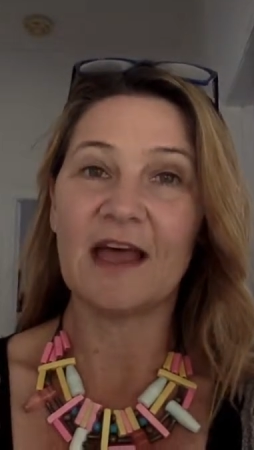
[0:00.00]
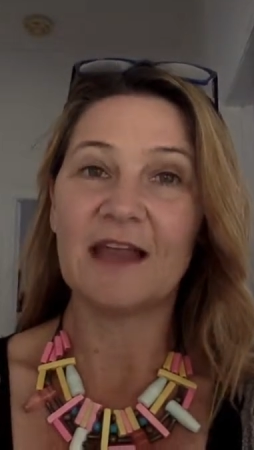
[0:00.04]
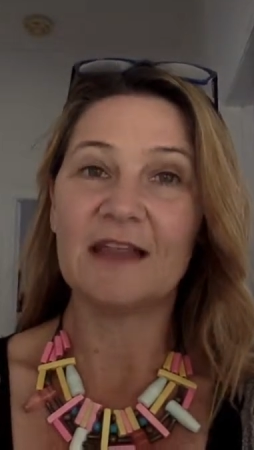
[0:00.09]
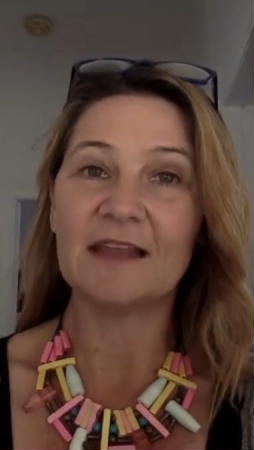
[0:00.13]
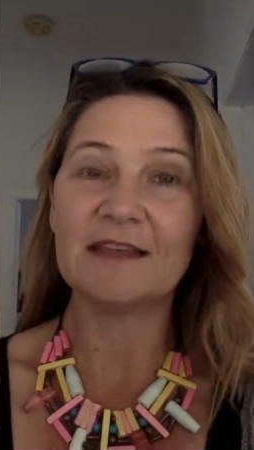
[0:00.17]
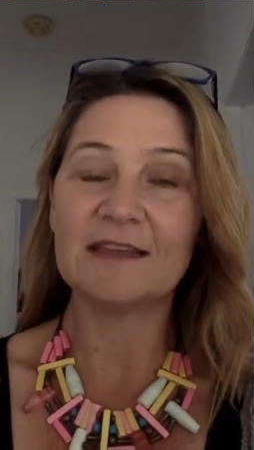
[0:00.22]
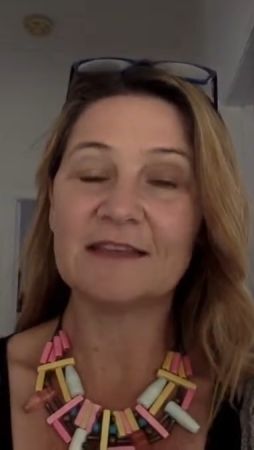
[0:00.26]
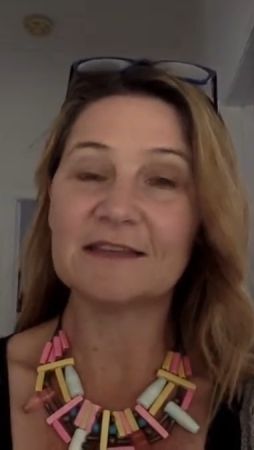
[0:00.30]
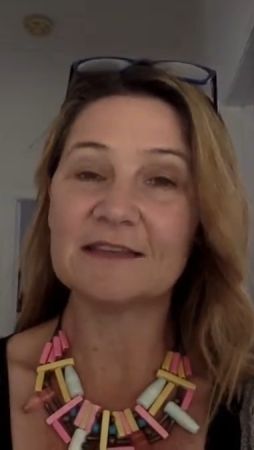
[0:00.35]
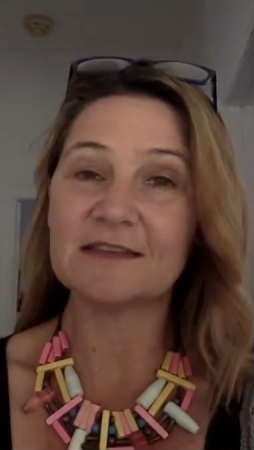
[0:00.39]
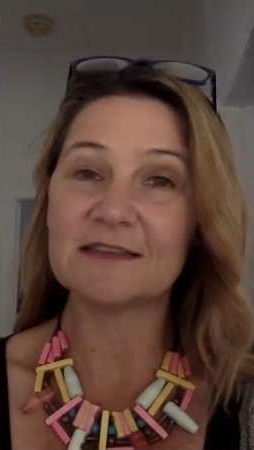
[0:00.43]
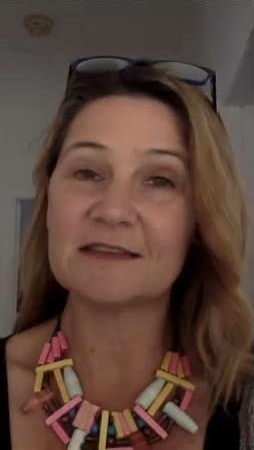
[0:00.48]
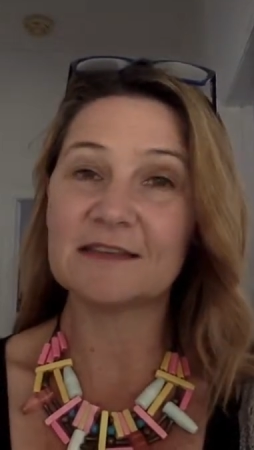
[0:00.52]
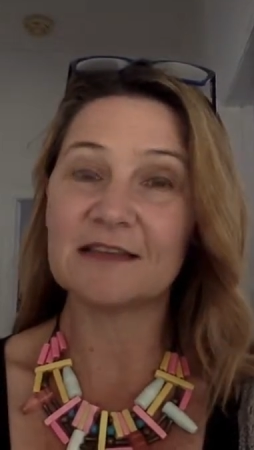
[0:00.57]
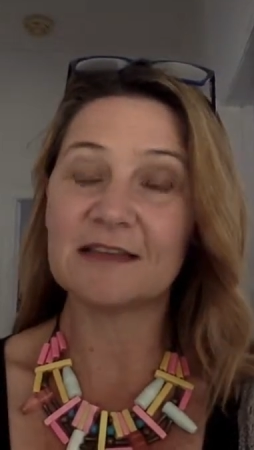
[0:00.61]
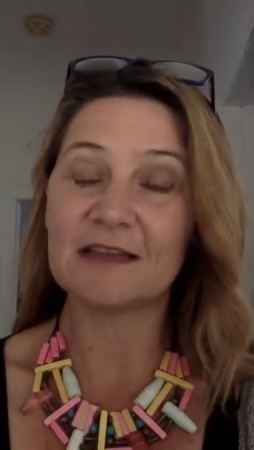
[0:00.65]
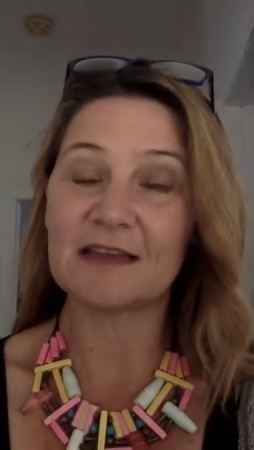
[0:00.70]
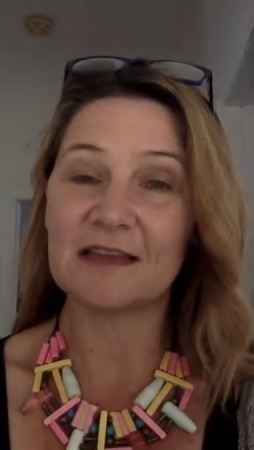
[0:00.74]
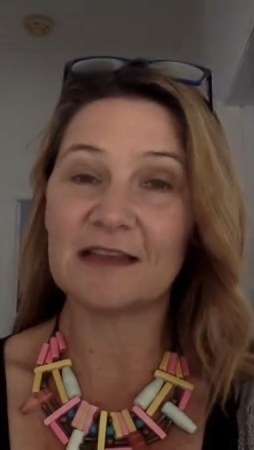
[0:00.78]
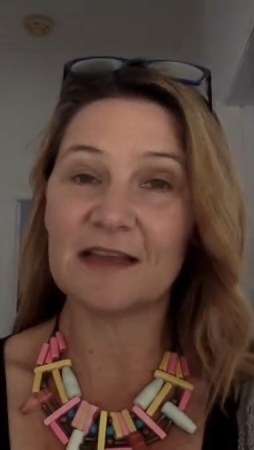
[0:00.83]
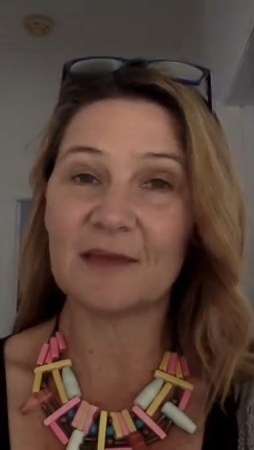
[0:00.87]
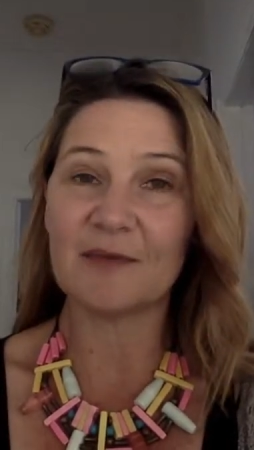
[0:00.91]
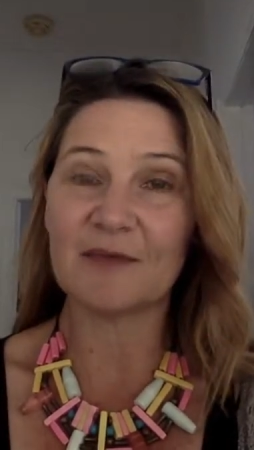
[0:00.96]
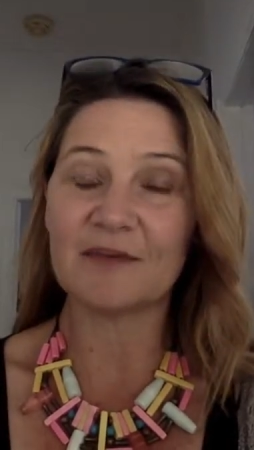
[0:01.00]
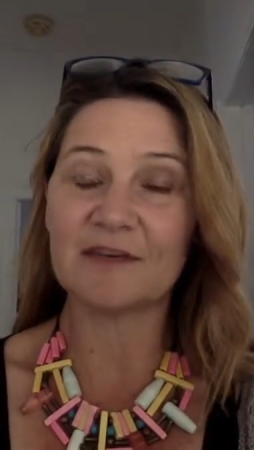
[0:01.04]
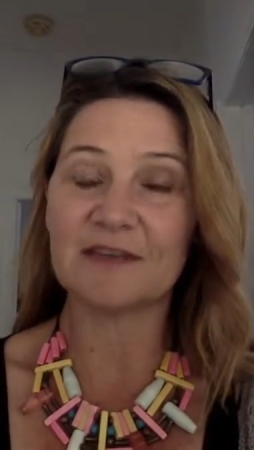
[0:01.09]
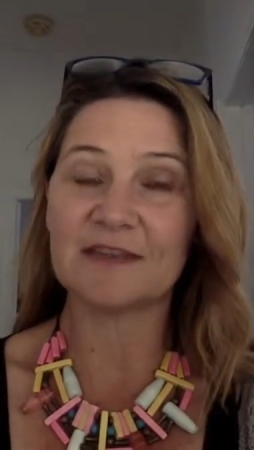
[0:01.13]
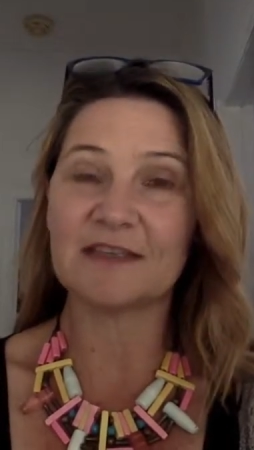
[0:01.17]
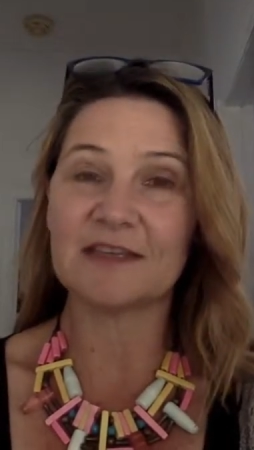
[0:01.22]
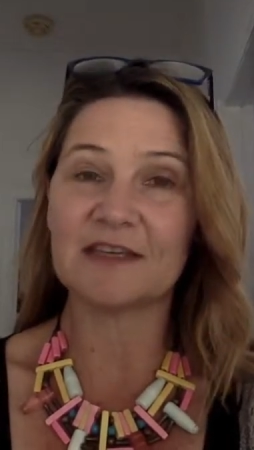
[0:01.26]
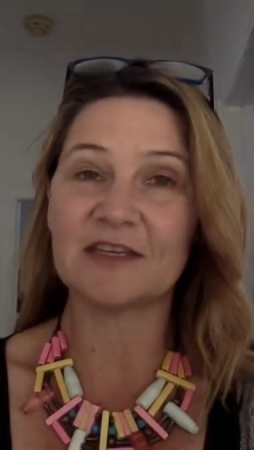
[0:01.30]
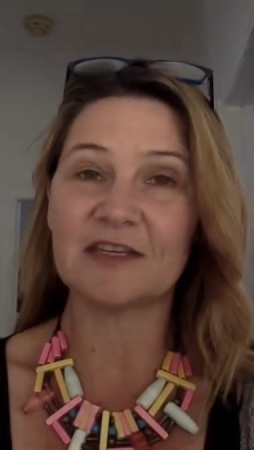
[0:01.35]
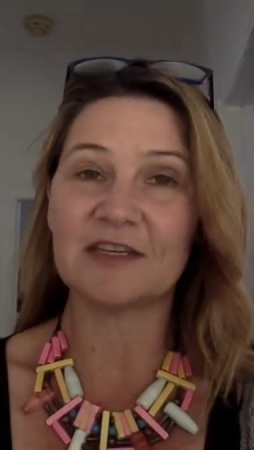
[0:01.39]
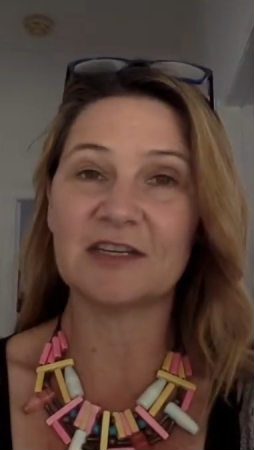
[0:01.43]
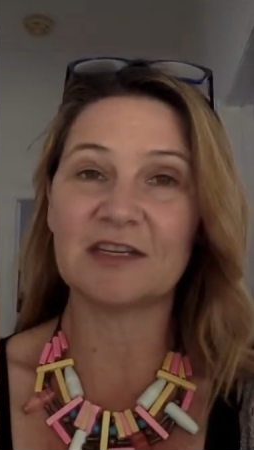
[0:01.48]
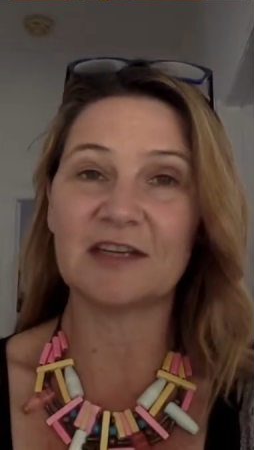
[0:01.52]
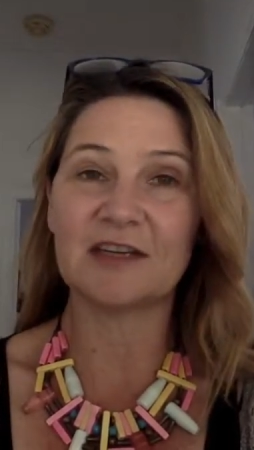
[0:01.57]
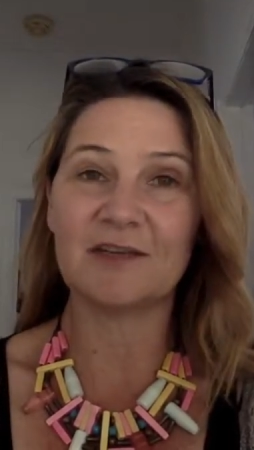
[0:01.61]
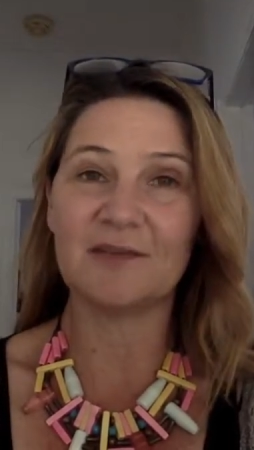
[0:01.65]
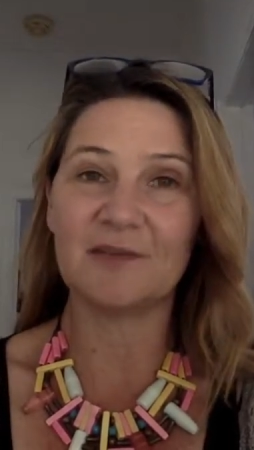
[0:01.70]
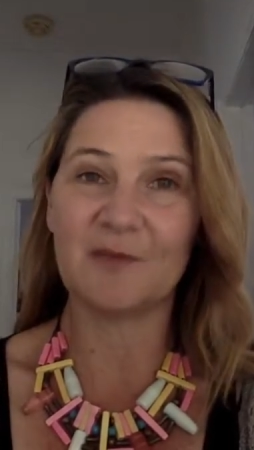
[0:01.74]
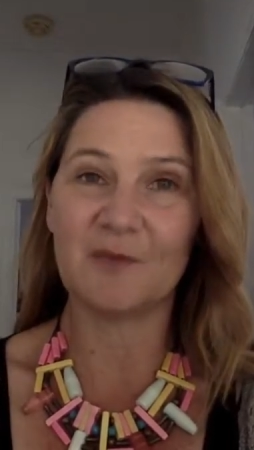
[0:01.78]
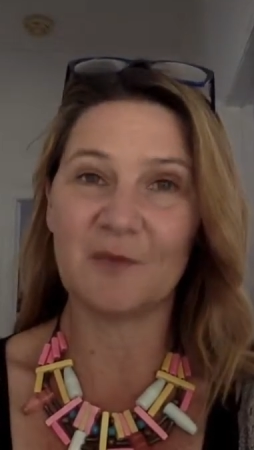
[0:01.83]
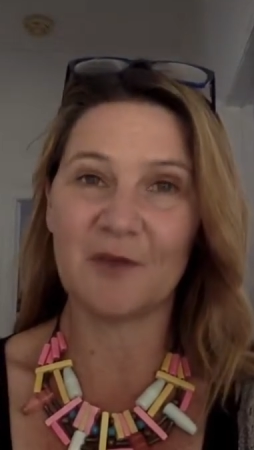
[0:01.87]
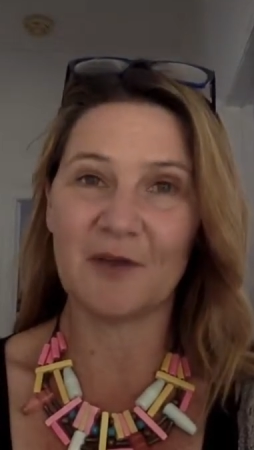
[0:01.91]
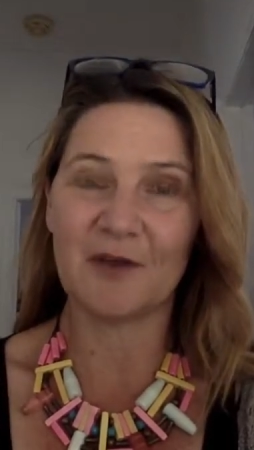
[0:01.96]
listen to the collaborate session
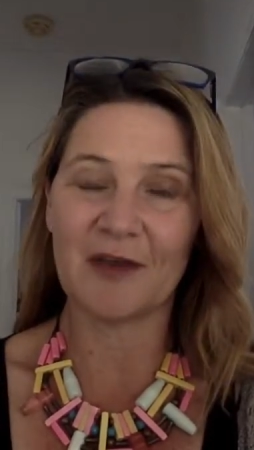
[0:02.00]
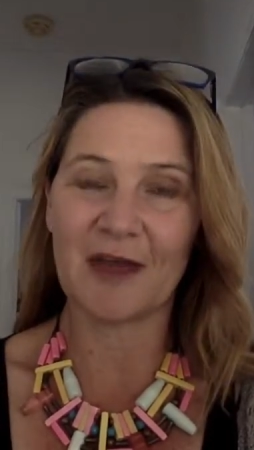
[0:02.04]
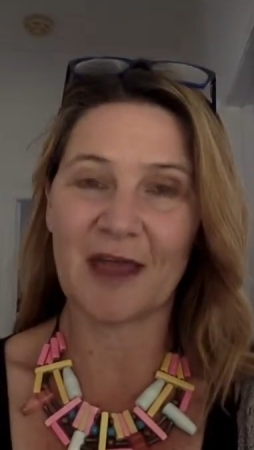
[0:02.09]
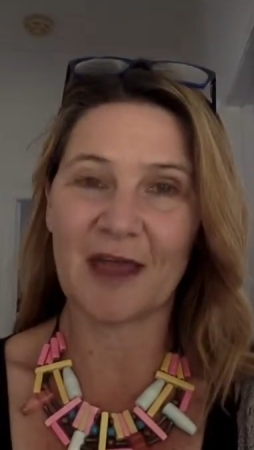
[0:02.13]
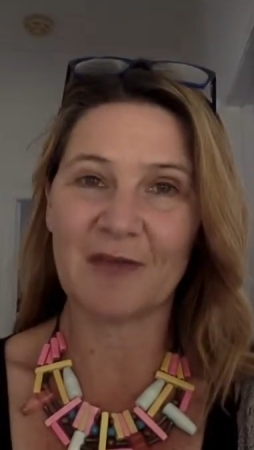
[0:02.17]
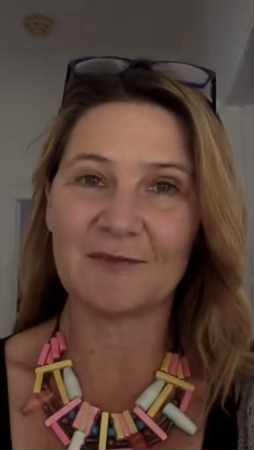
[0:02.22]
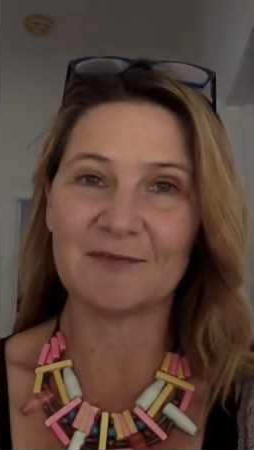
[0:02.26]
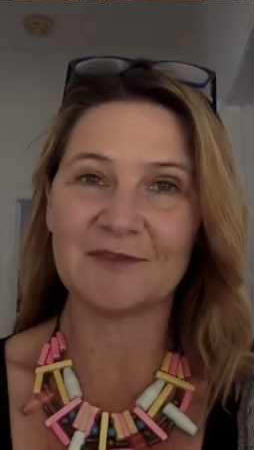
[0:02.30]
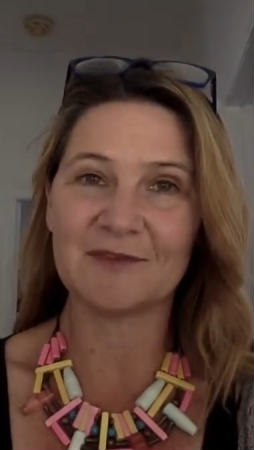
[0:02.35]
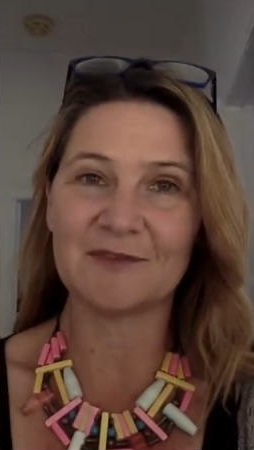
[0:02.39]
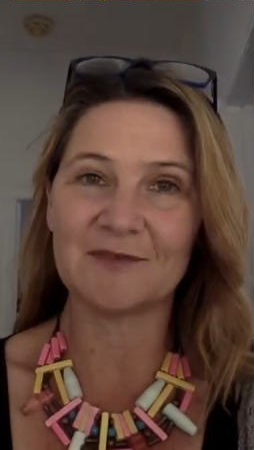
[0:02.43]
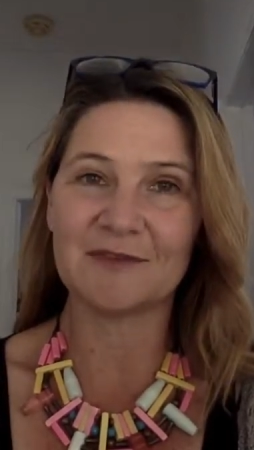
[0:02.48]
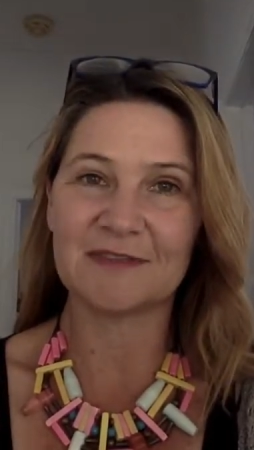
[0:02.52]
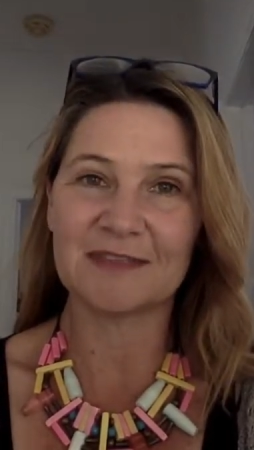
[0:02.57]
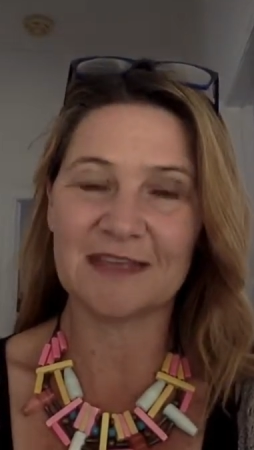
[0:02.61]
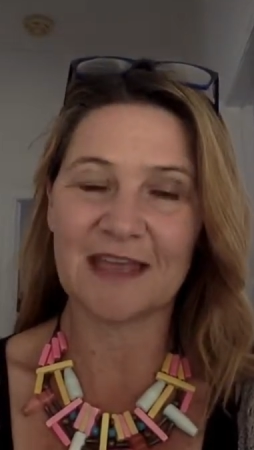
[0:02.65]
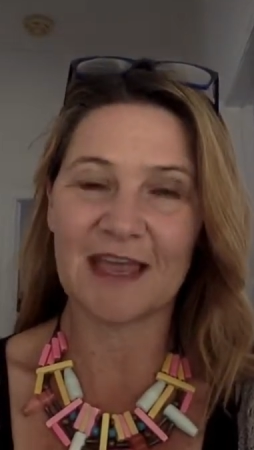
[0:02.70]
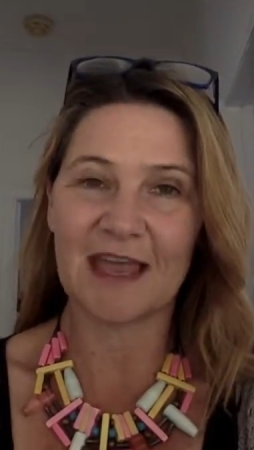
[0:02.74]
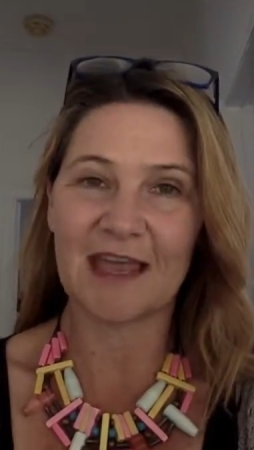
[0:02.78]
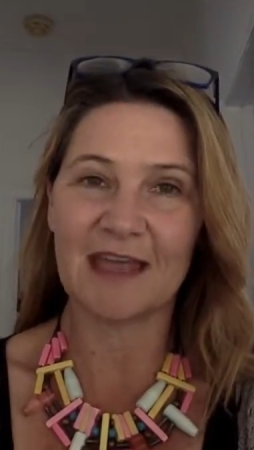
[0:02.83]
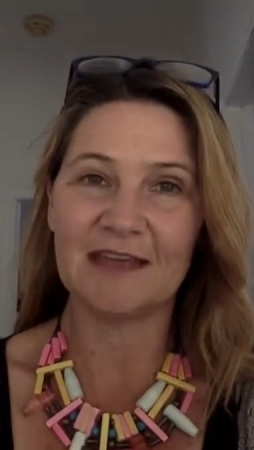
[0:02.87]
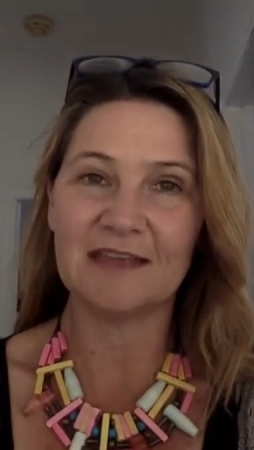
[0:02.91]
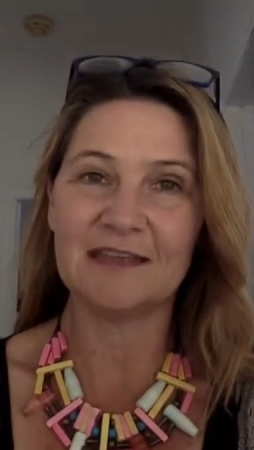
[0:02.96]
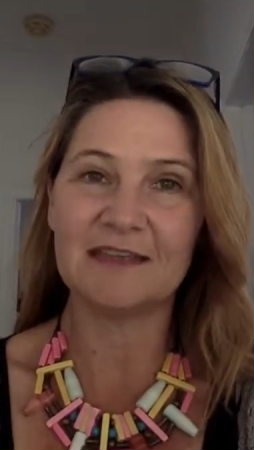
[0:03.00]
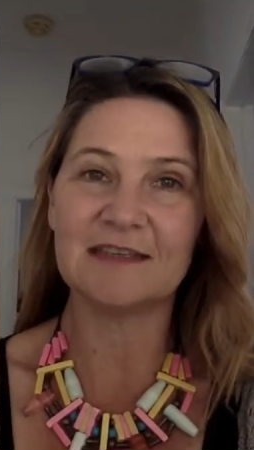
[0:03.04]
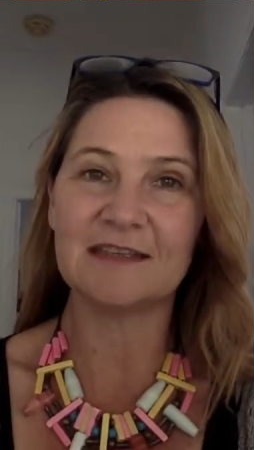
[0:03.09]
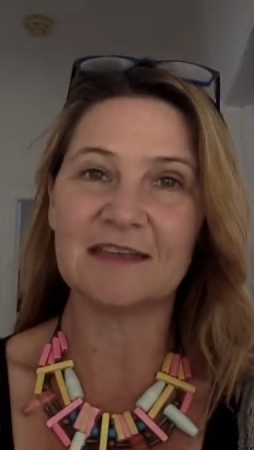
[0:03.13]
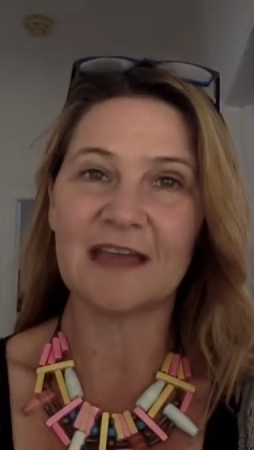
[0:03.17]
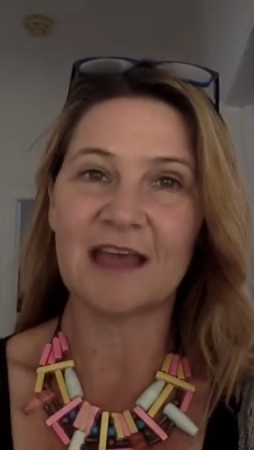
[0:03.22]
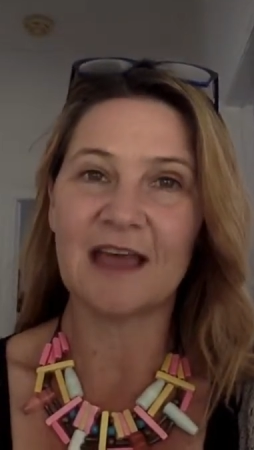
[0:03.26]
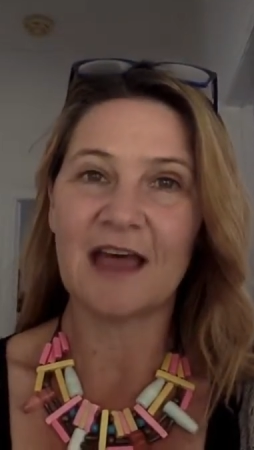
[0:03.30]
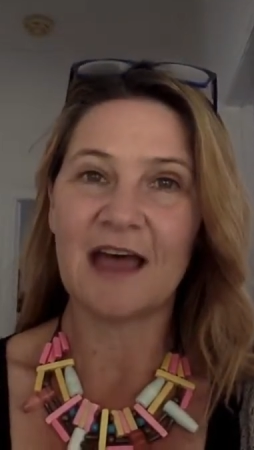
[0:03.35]
if you weren't able to attend,